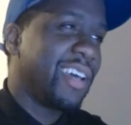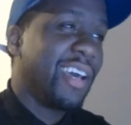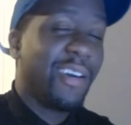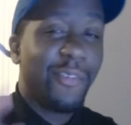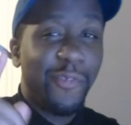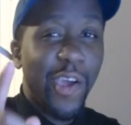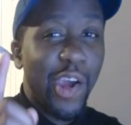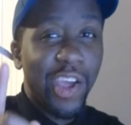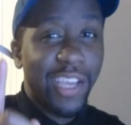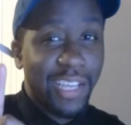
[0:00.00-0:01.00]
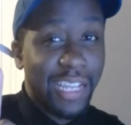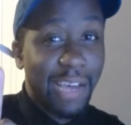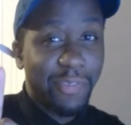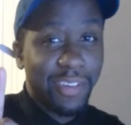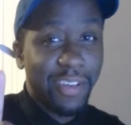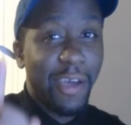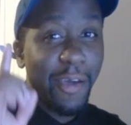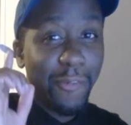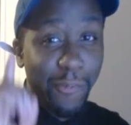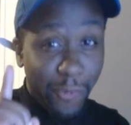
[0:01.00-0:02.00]
Very clever.
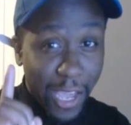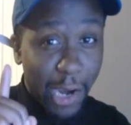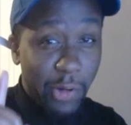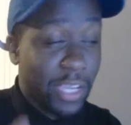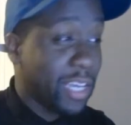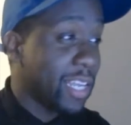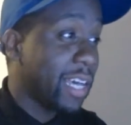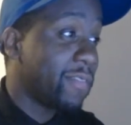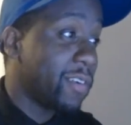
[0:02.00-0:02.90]
Very clever.